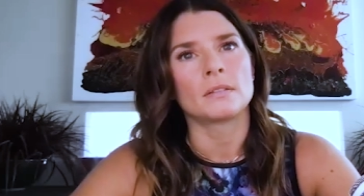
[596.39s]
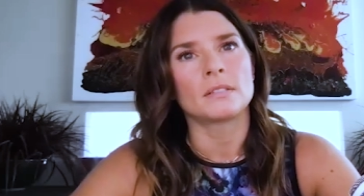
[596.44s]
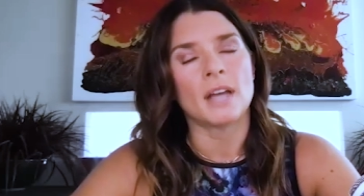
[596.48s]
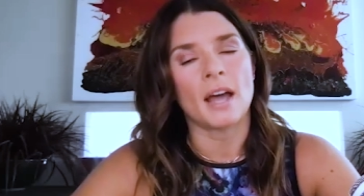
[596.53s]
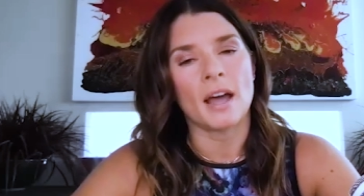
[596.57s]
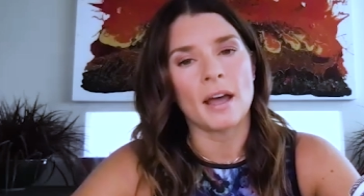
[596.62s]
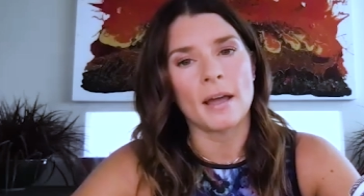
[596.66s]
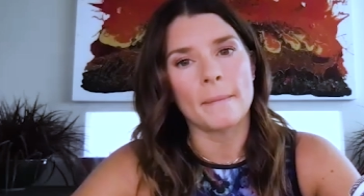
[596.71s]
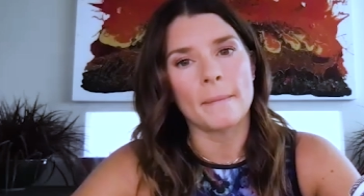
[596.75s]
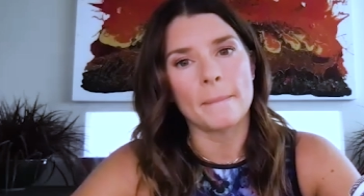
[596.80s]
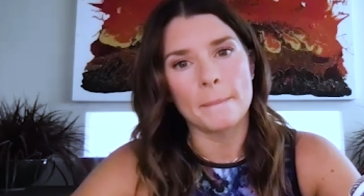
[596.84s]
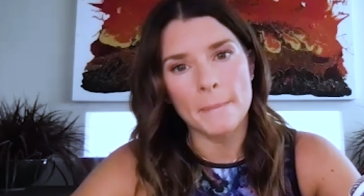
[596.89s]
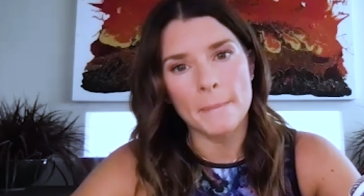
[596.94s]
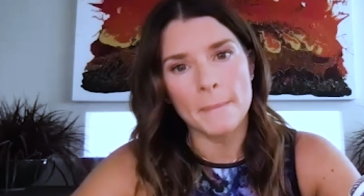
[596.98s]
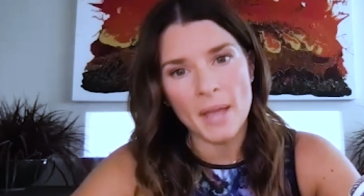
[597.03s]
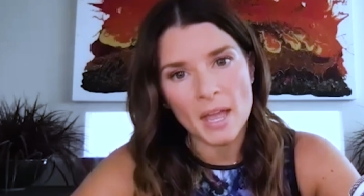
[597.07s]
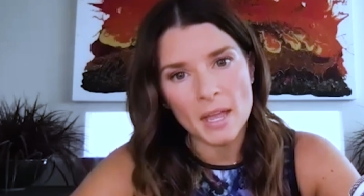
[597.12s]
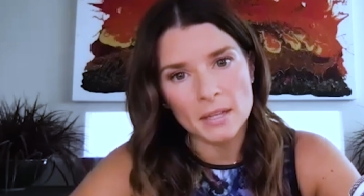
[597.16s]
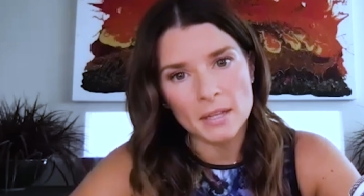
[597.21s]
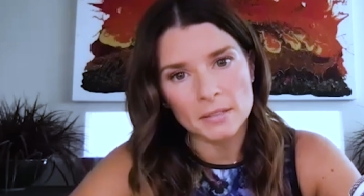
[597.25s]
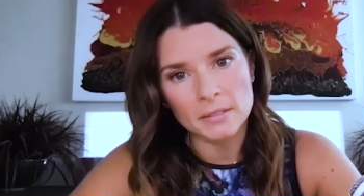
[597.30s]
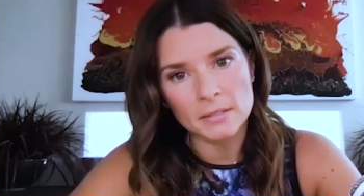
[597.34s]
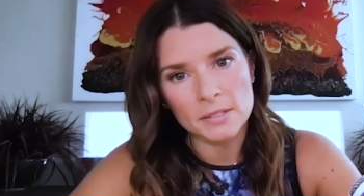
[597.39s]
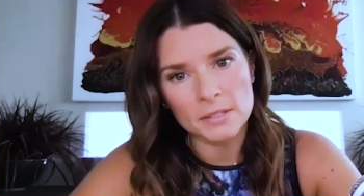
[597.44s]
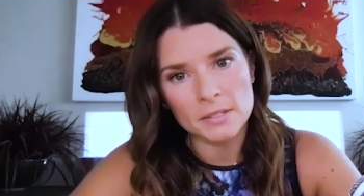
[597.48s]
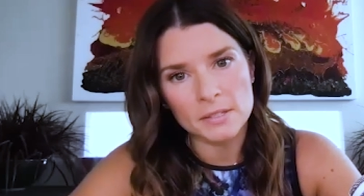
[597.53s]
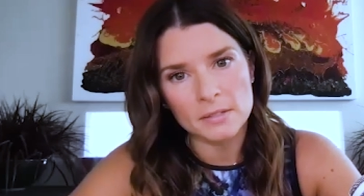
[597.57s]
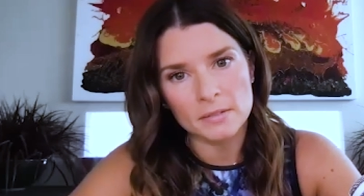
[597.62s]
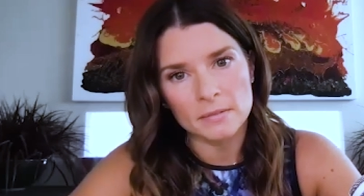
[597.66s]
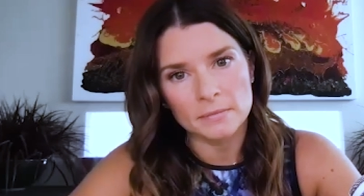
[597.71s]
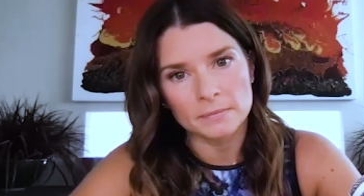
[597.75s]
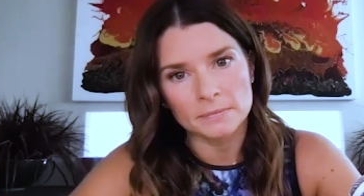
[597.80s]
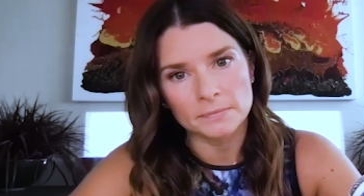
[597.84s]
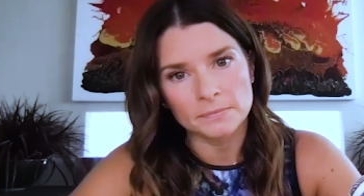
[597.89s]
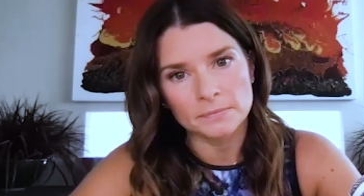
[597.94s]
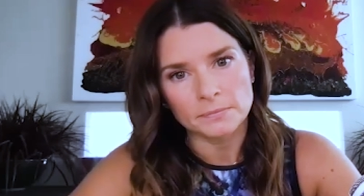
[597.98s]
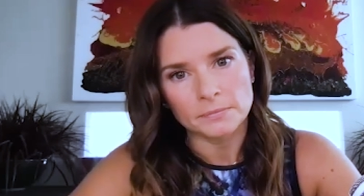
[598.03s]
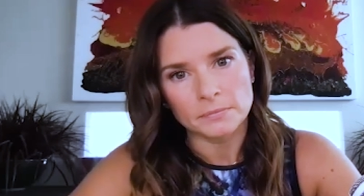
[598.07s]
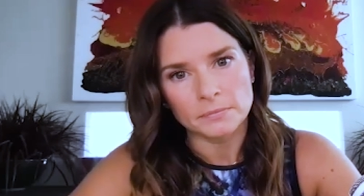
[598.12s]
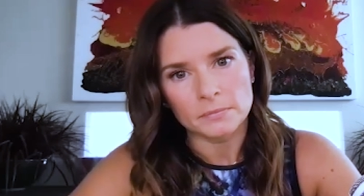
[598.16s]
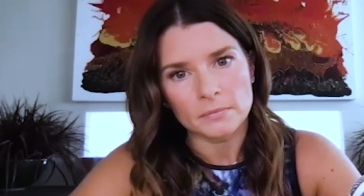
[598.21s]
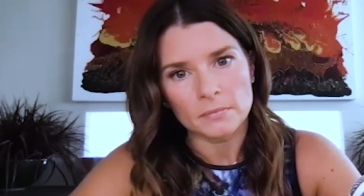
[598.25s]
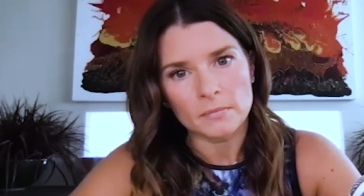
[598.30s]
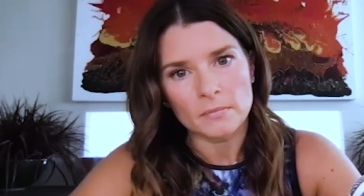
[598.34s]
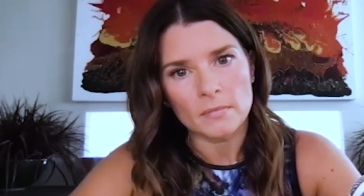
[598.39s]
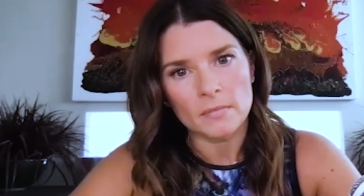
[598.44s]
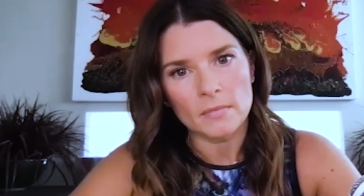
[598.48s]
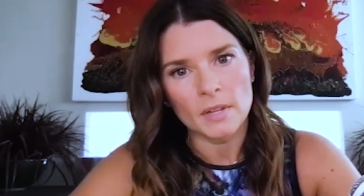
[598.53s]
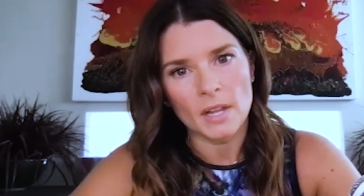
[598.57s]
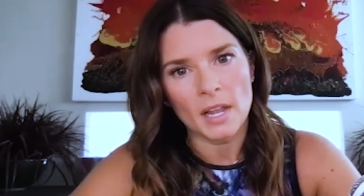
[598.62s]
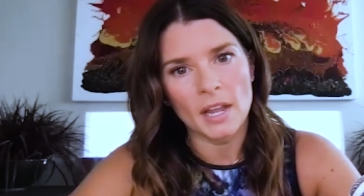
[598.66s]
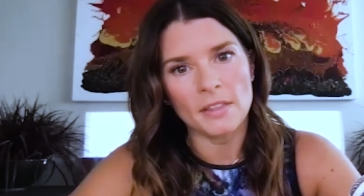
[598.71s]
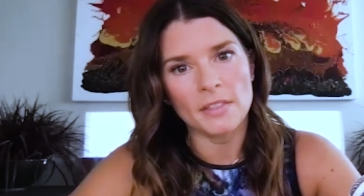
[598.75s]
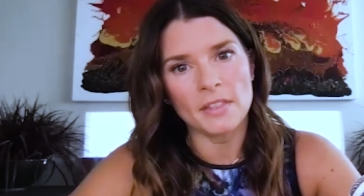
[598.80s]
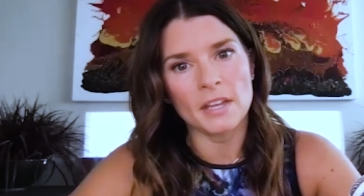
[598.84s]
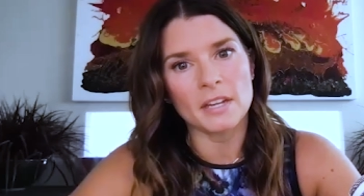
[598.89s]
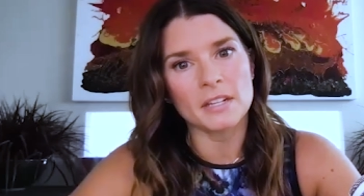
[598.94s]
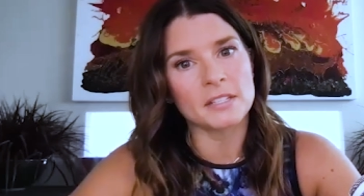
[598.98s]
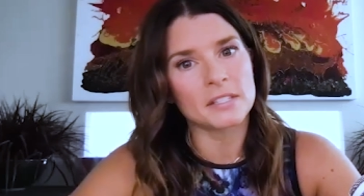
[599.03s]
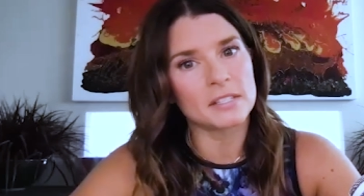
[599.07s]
time bends, mm-hmm. and that